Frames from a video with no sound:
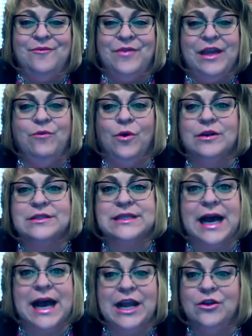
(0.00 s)
They've worked
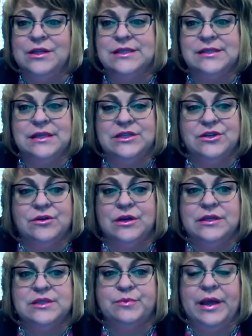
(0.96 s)
tirelessly
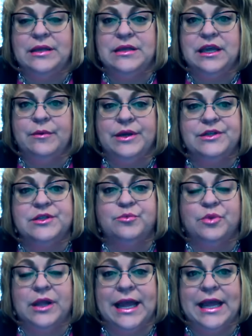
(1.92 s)
during this pandemic to
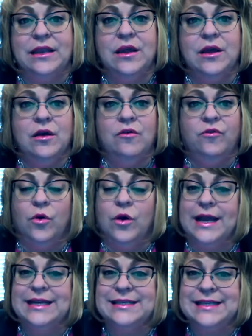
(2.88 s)
plan for
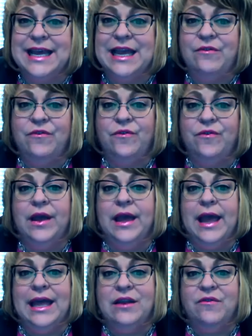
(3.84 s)
a safe
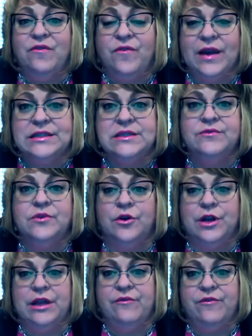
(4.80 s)
and effective
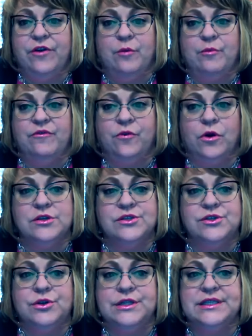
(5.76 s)
learning environment for our
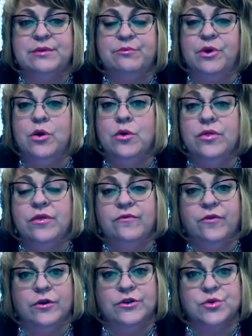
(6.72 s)
students in both the
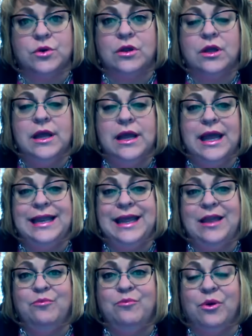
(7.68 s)
virtual and
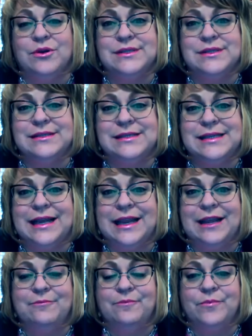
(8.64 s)
in person
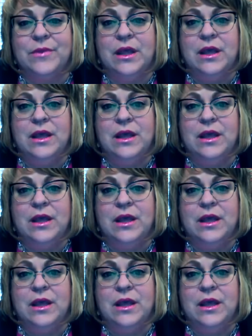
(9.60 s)
setting.